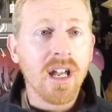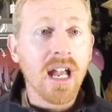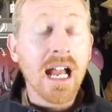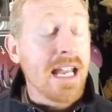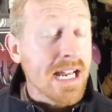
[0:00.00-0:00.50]

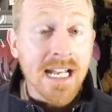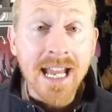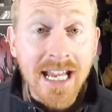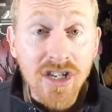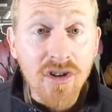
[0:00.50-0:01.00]
And they can
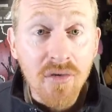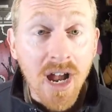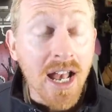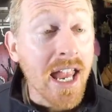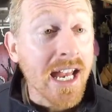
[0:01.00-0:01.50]
hit you,
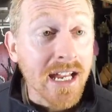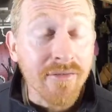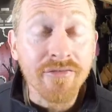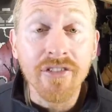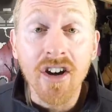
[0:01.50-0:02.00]
and they can
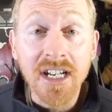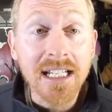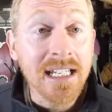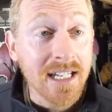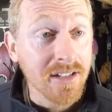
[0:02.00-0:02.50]

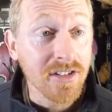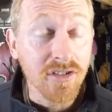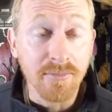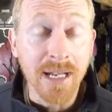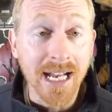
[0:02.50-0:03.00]
fucking kill
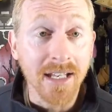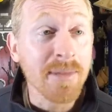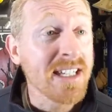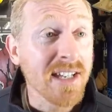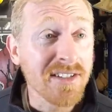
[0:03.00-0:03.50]
you, man. Let me
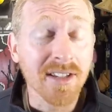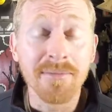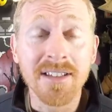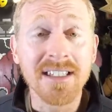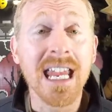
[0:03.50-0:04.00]
tell you something.
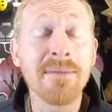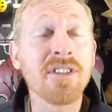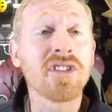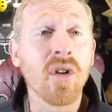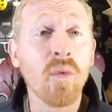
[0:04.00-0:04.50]
This game is
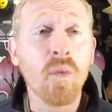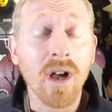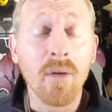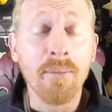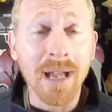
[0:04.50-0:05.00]
so
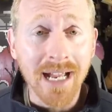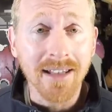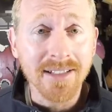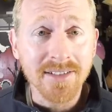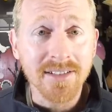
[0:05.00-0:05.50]
well
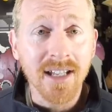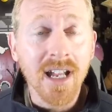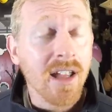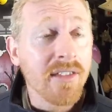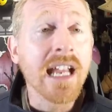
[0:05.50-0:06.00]
balanced.
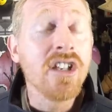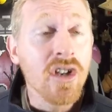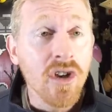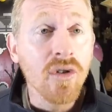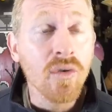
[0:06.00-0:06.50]
They
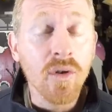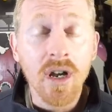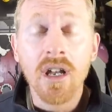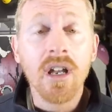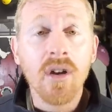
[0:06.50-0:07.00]
knew
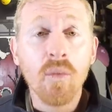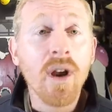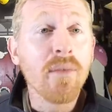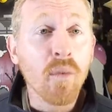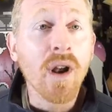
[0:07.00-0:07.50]

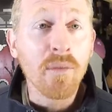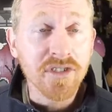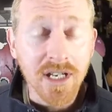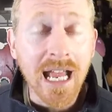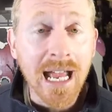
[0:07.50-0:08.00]
with what was
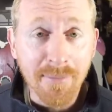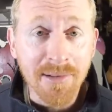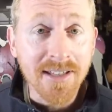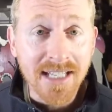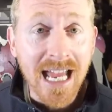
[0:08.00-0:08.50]
going to happen
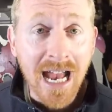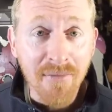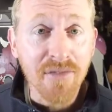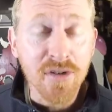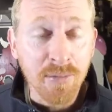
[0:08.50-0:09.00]
to the
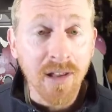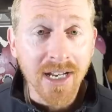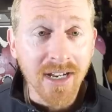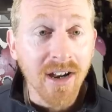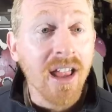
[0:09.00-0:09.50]
average
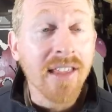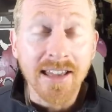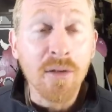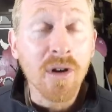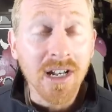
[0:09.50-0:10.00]
player, that
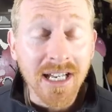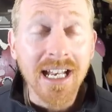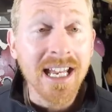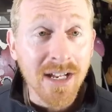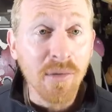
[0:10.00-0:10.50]
they were going to get
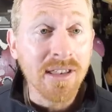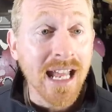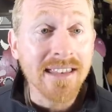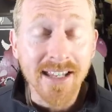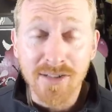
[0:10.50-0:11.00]
hit with
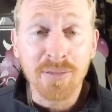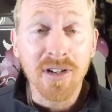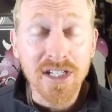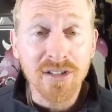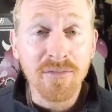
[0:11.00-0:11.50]
that
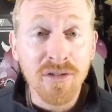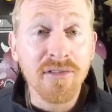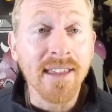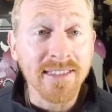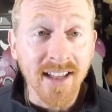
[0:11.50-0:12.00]
desperation move
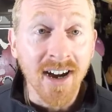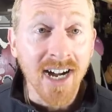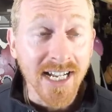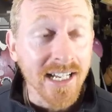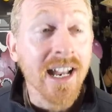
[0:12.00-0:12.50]
and die.